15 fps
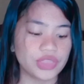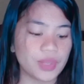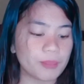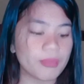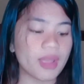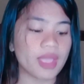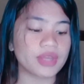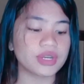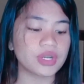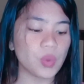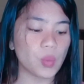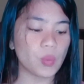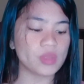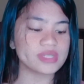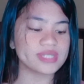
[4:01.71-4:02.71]
The mother
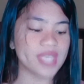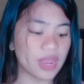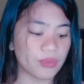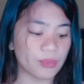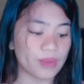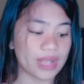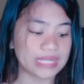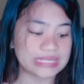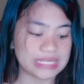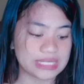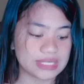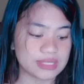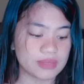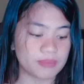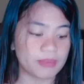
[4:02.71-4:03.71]
was angry at
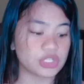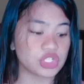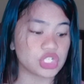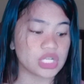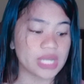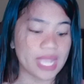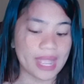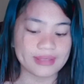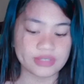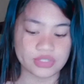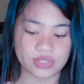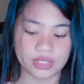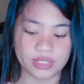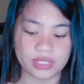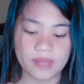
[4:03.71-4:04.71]
this, but she
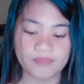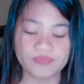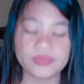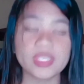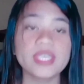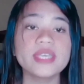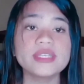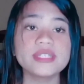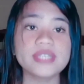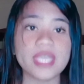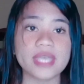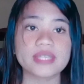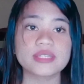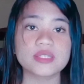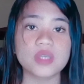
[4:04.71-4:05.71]
answered,
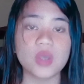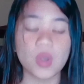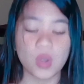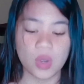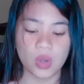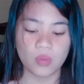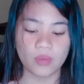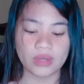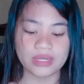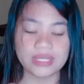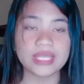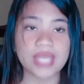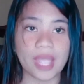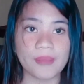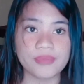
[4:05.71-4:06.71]
"Yes, when
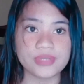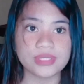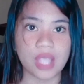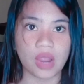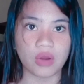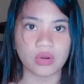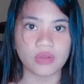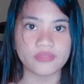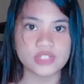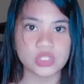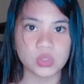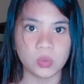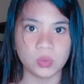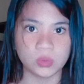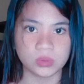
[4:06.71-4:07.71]
he comes out of
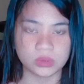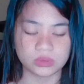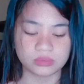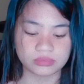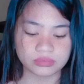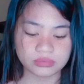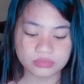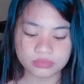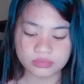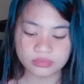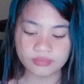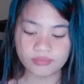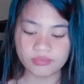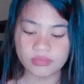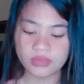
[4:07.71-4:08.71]
school."
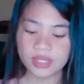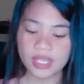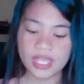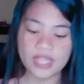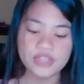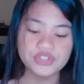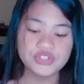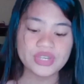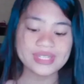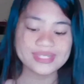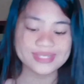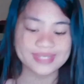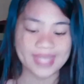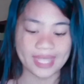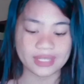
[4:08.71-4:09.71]

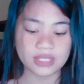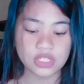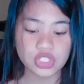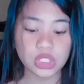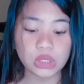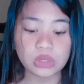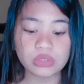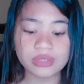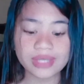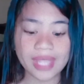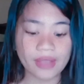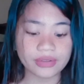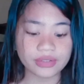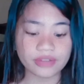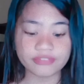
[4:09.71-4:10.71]
Just then she looked
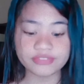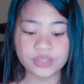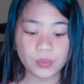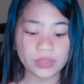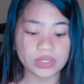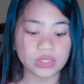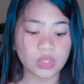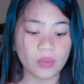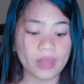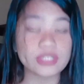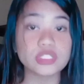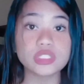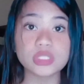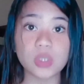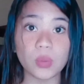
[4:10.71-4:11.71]
out of the window
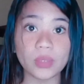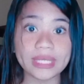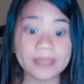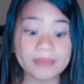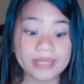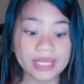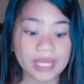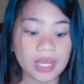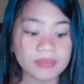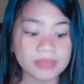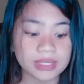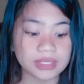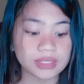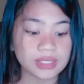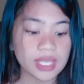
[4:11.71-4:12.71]
and saw him
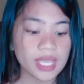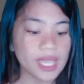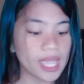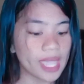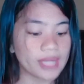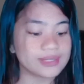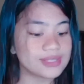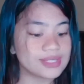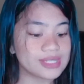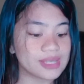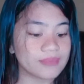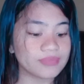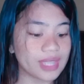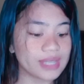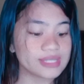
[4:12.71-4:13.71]
coming, and it
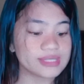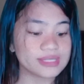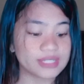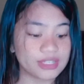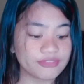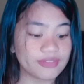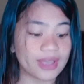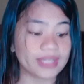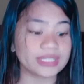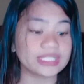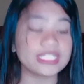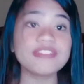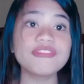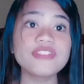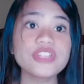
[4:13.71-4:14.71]
seemed as if an
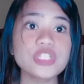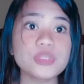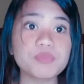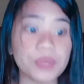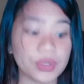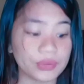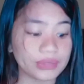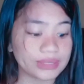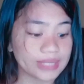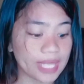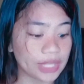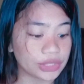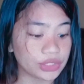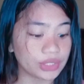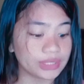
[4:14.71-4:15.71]
evil spirit
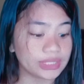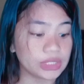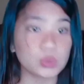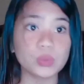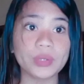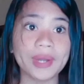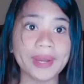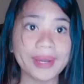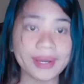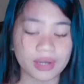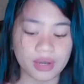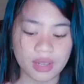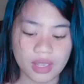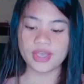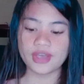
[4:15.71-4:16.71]
entered into her,
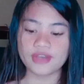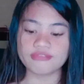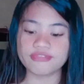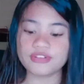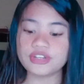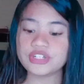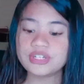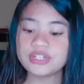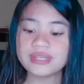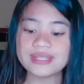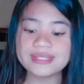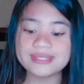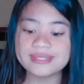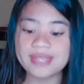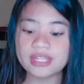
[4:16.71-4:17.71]
for she
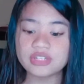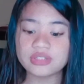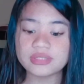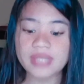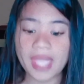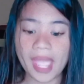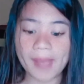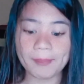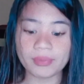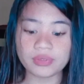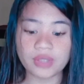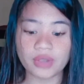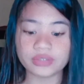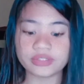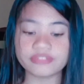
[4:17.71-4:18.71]
snatched the apple
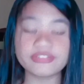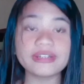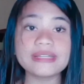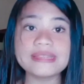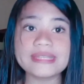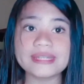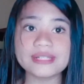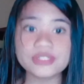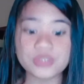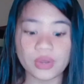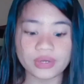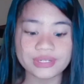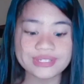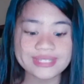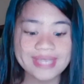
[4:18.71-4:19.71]
out of her little
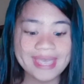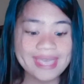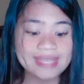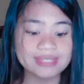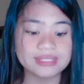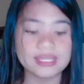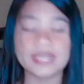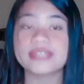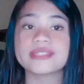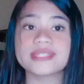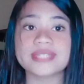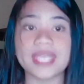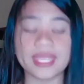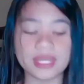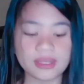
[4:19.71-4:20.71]
daughter's hand and
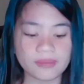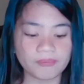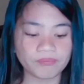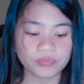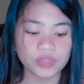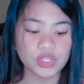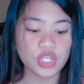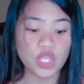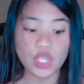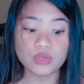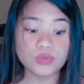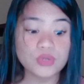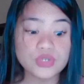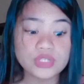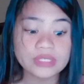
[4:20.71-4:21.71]
said,
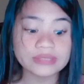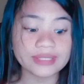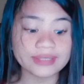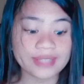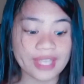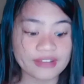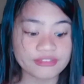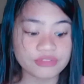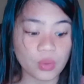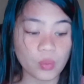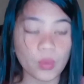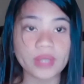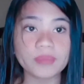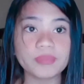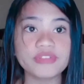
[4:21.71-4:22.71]
"You shall not have
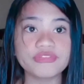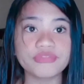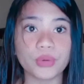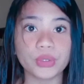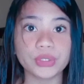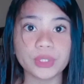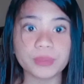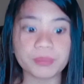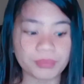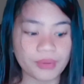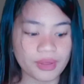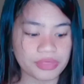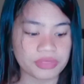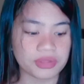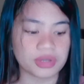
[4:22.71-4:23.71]
one before your brother."